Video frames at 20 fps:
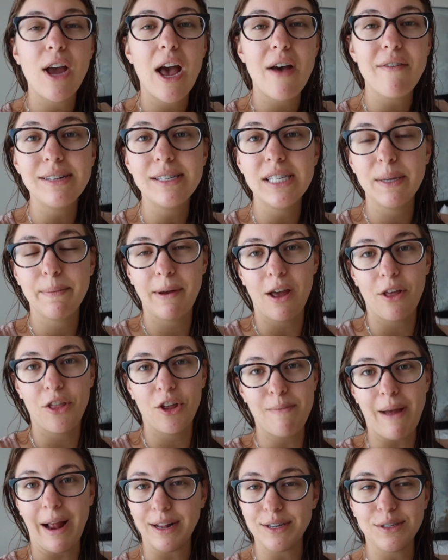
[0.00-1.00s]
you haven't seen my other
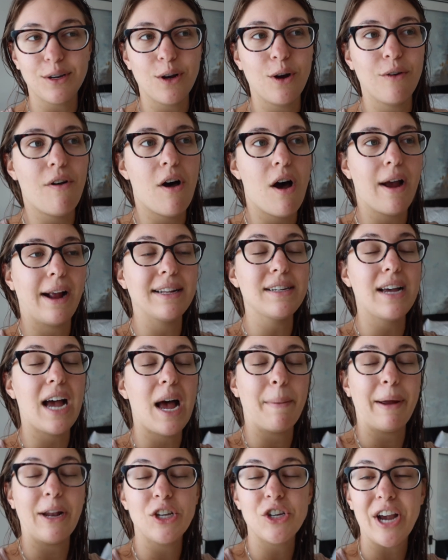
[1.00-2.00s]
Mexico vlog, it's
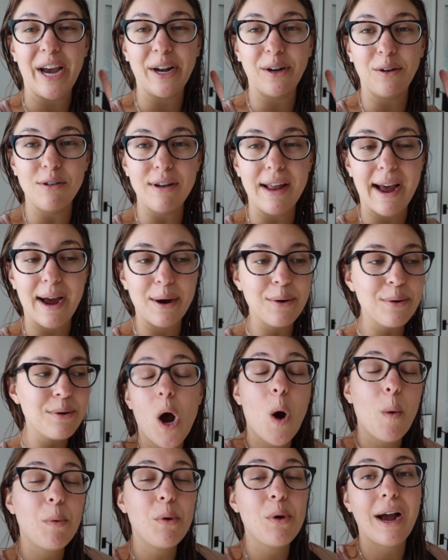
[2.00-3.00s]
on my channel now.
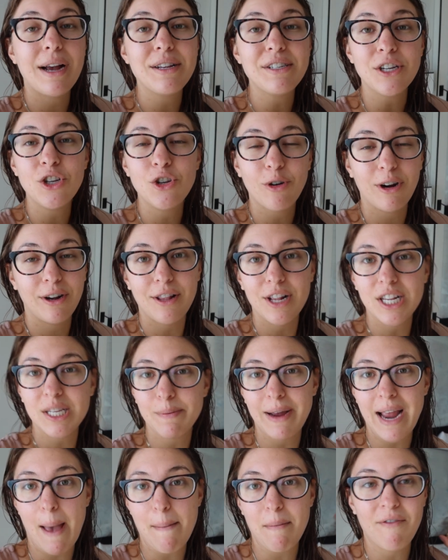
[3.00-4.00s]
Hope you guys enjoyed this
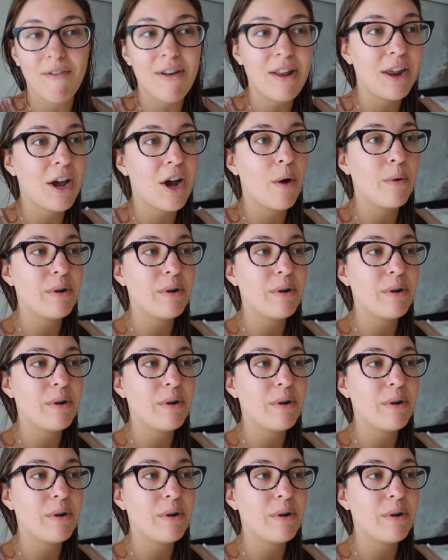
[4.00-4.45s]
Miami video.